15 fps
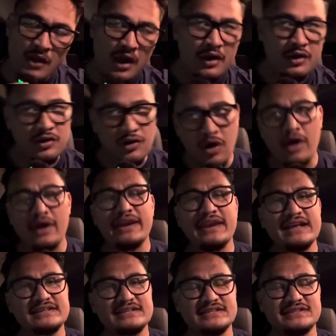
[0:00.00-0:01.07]
Not
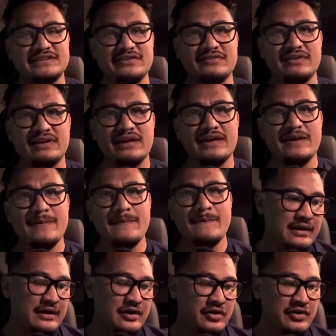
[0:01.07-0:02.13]
necessarily.
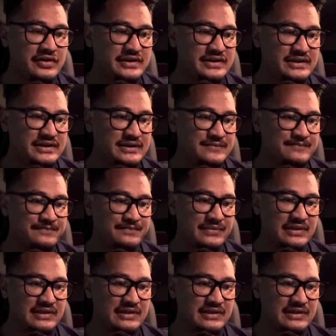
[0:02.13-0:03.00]
Herndon